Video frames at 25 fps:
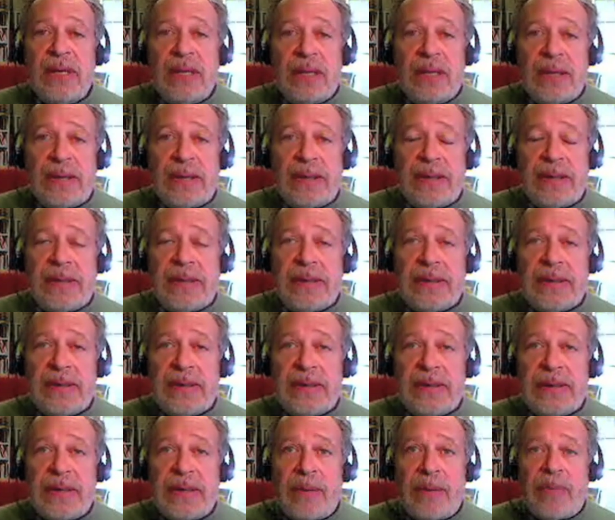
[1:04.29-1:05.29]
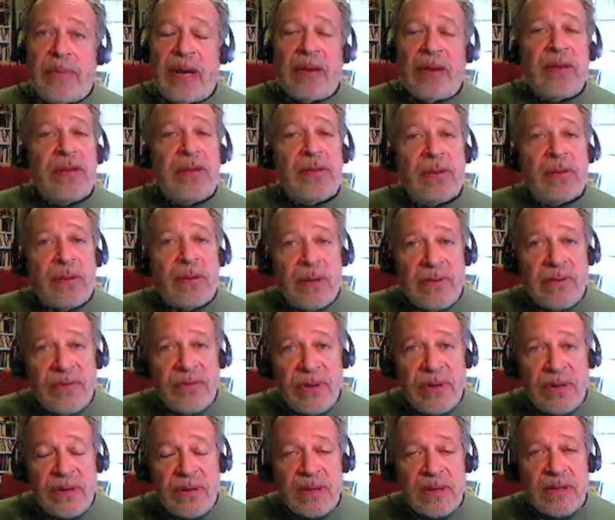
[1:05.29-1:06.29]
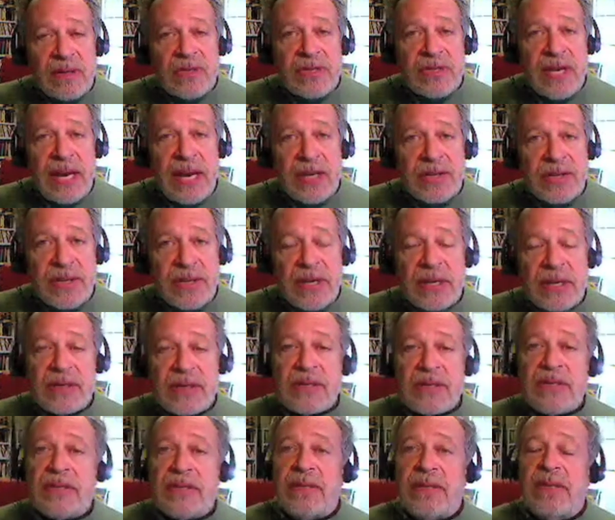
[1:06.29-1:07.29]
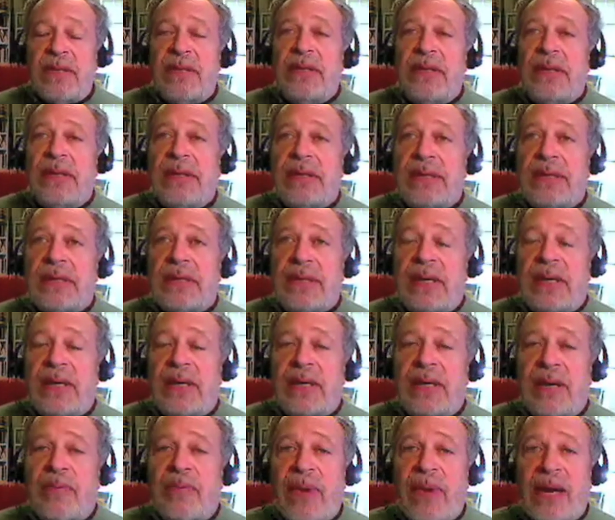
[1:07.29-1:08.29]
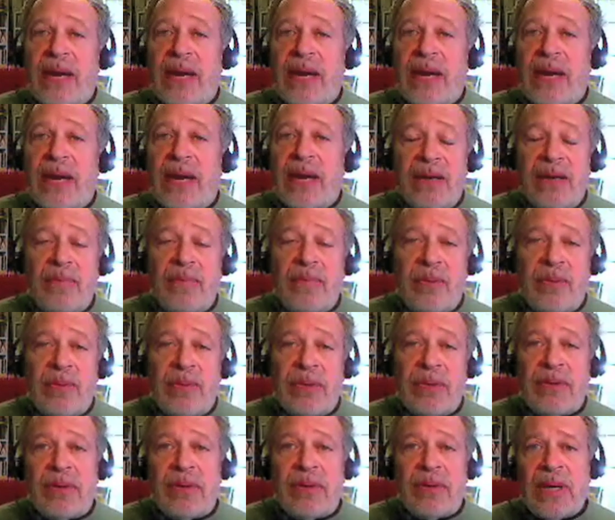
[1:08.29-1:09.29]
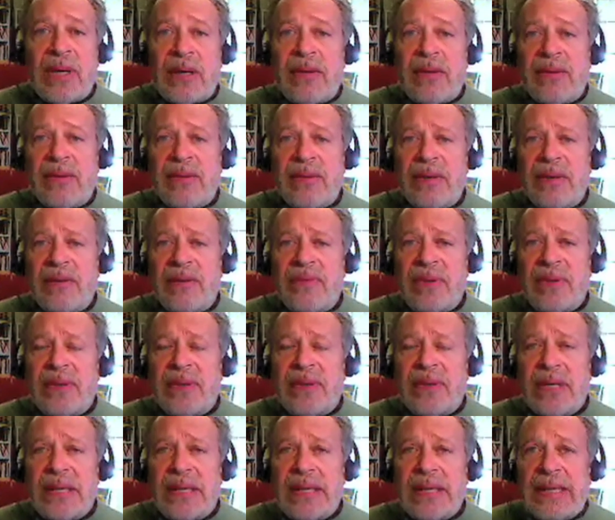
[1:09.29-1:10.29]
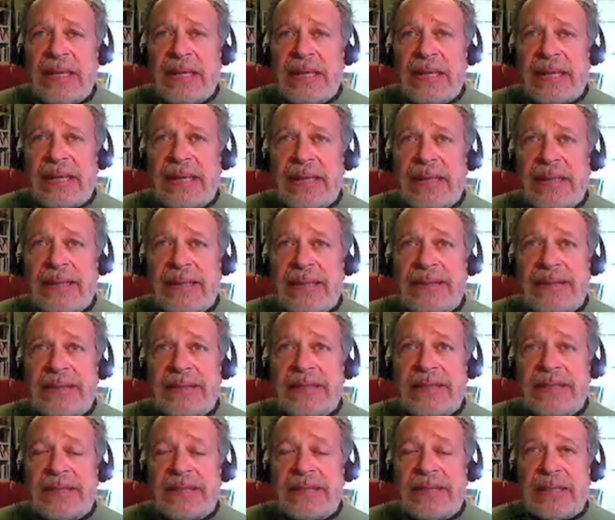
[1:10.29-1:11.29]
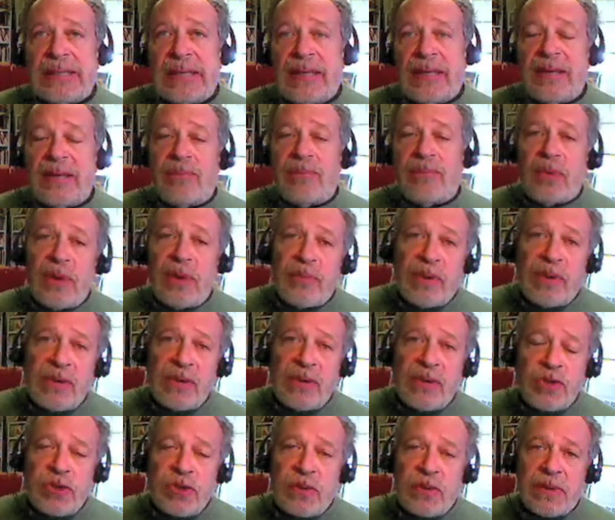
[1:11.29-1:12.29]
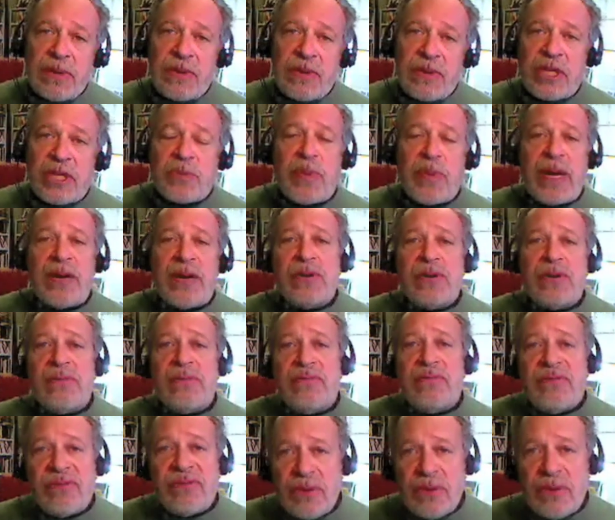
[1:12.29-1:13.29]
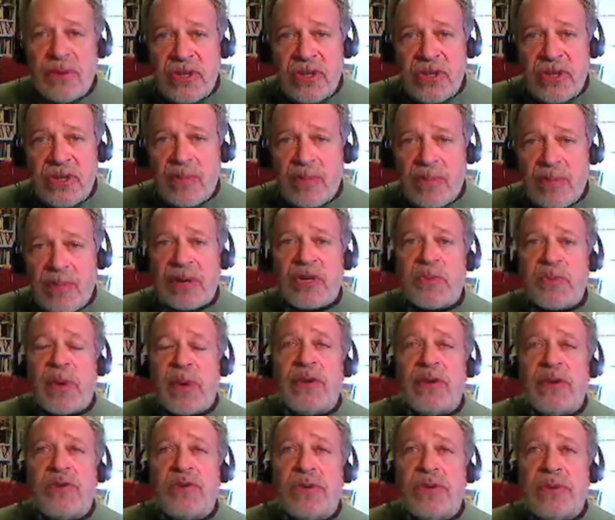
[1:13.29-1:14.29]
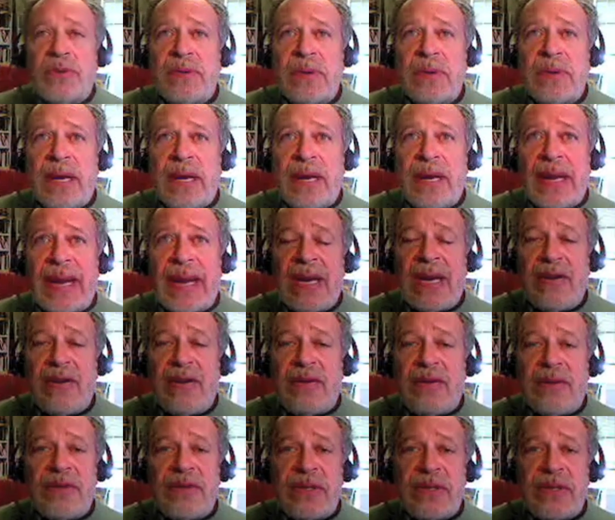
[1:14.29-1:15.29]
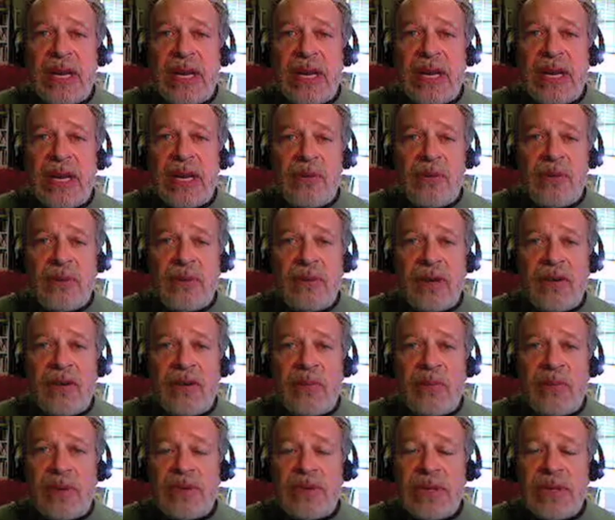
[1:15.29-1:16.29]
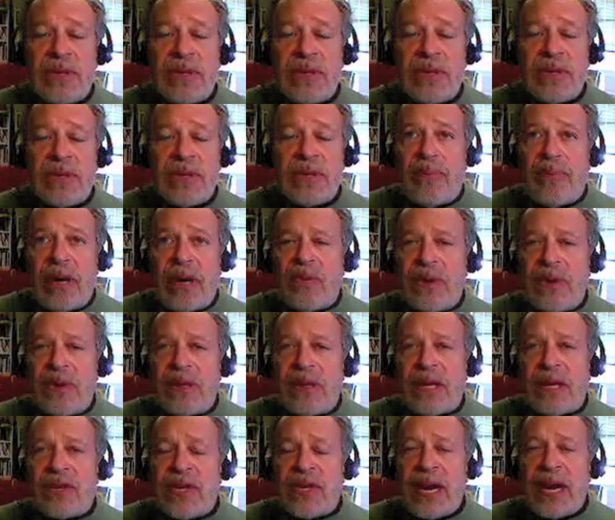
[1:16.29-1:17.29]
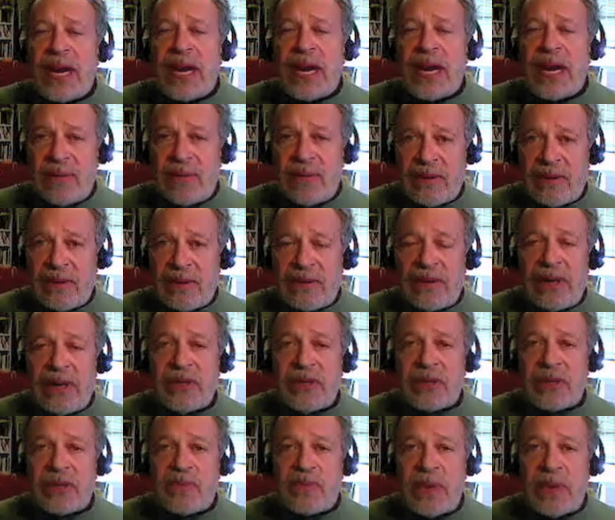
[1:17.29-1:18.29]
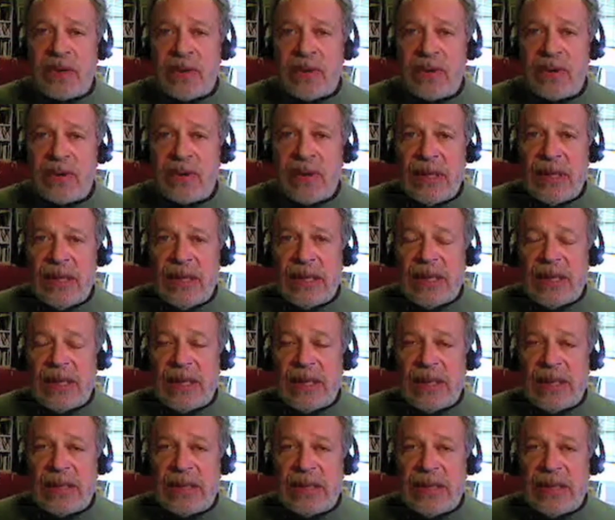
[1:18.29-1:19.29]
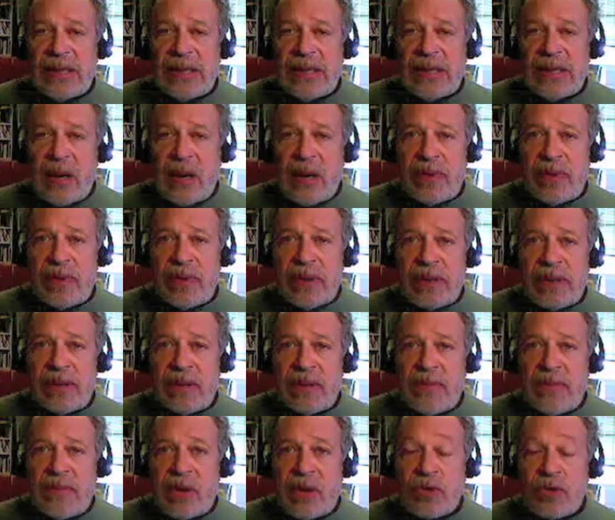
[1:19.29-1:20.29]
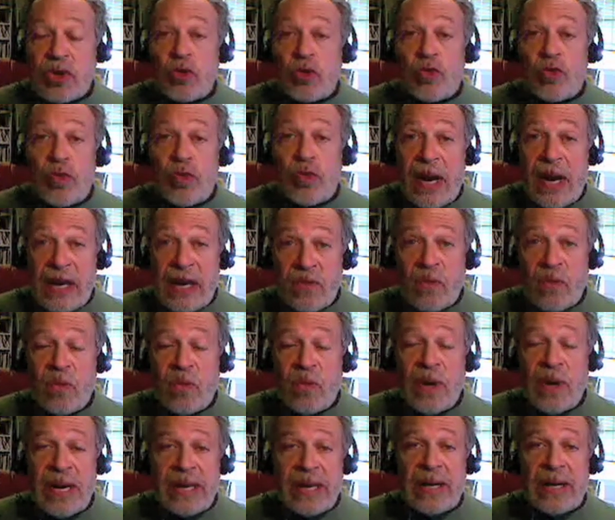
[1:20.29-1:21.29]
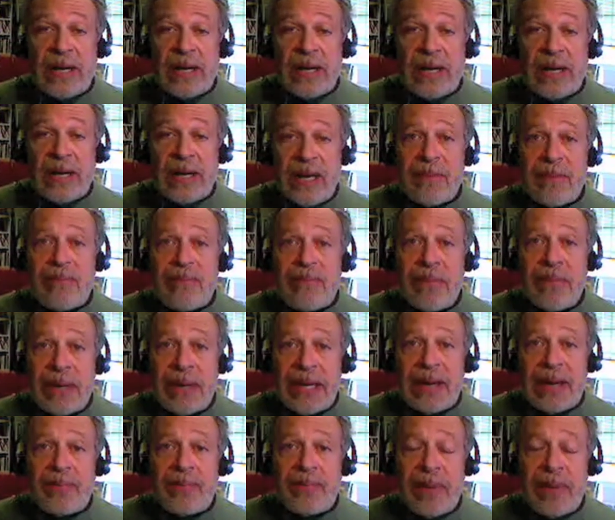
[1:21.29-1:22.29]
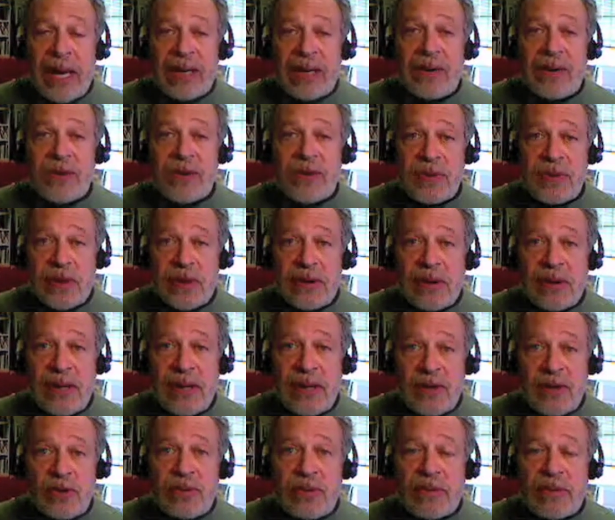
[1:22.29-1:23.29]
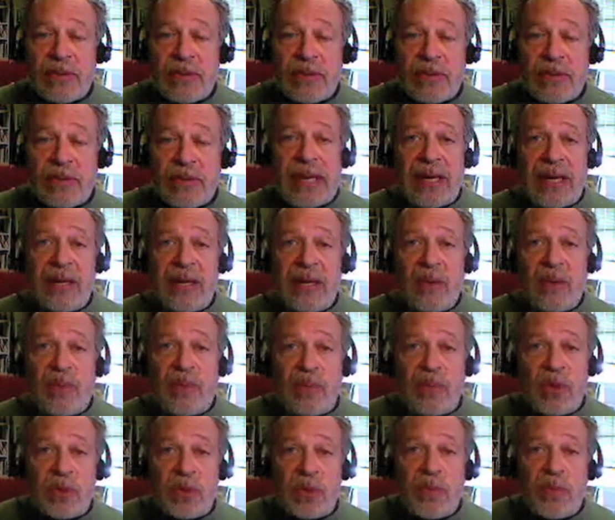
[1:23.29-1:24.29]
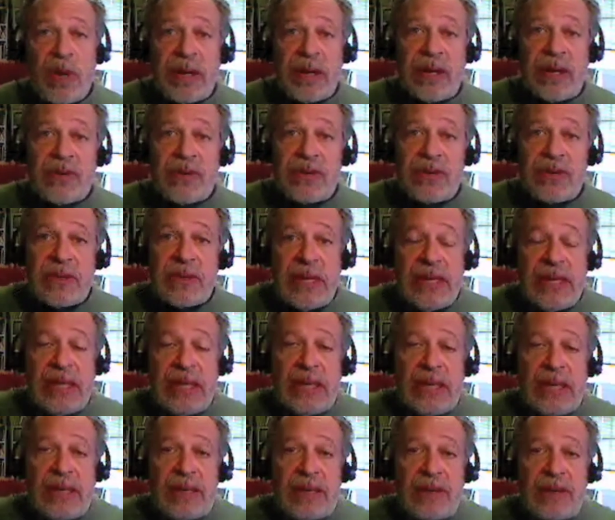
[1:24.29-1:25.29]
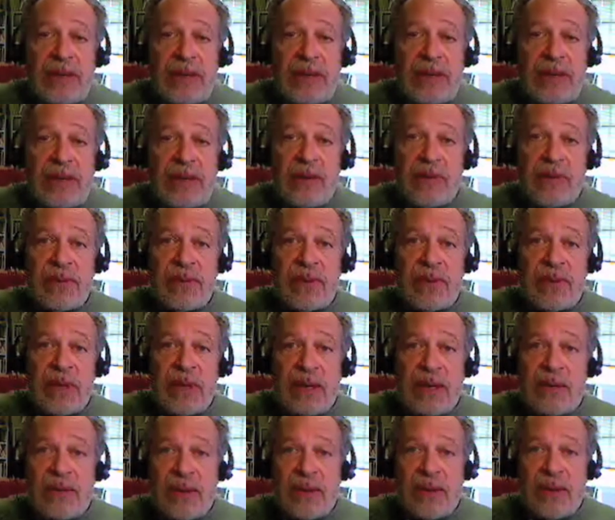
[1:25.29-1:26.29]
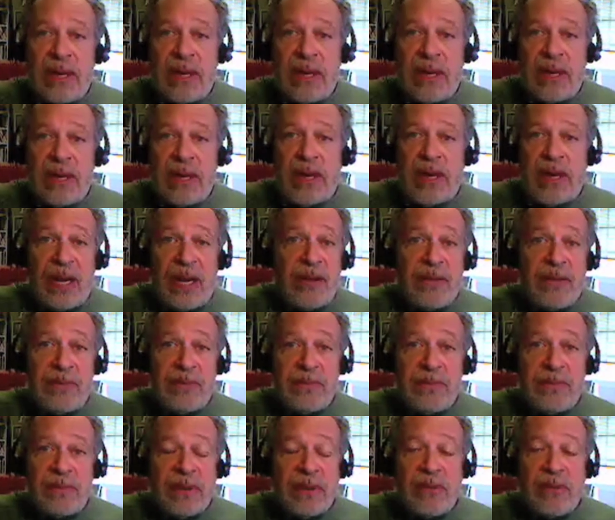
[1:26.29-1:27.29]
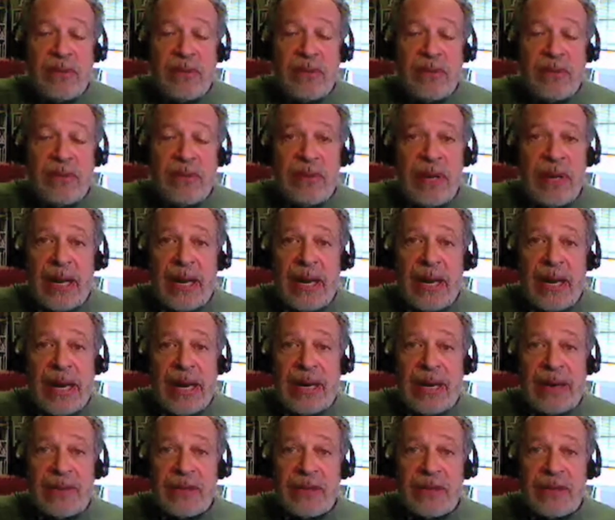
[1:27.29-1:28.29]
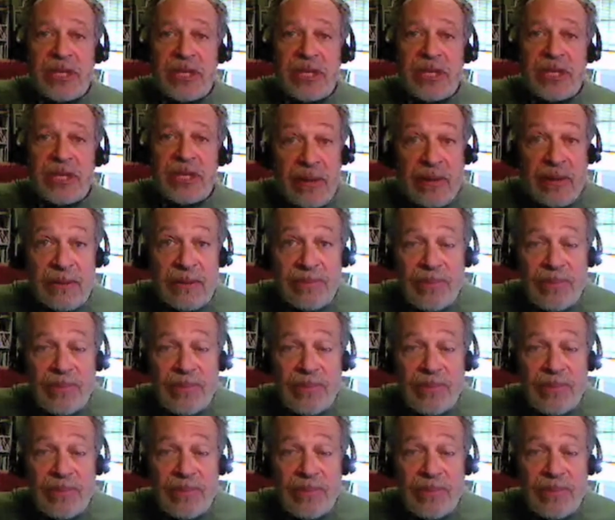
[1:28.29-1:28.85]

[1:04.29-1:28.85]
Uh, about a third of it is tax cuts. Uh, I'll come back to that in a moment. About a third of it is unemployment insurance expansion, food stamp expansion, aid to state and local governments. And by the way, that second third that I just mentioned uh, is probably the most direct way of getting money back in circulation into people's pockets uh, so that they can turn around and spend it.